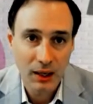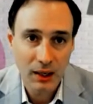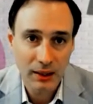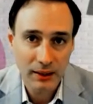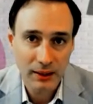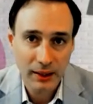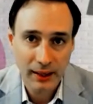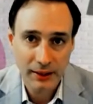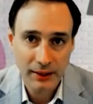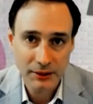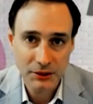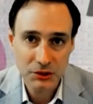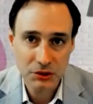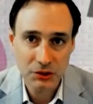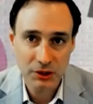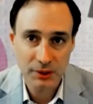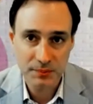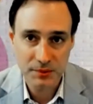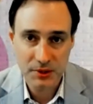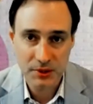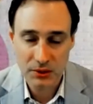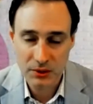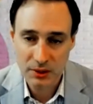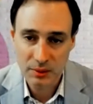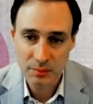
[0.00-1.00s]
cash and
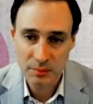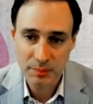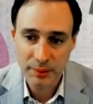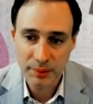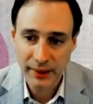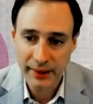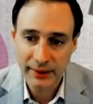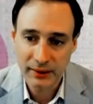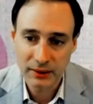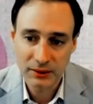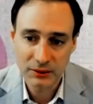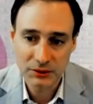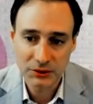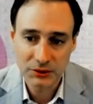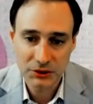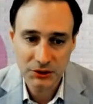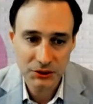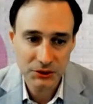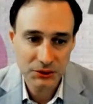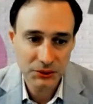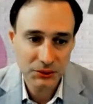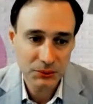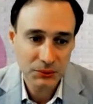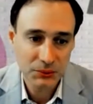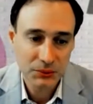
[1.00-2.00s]
crypto compared
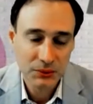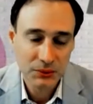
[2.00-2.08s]
to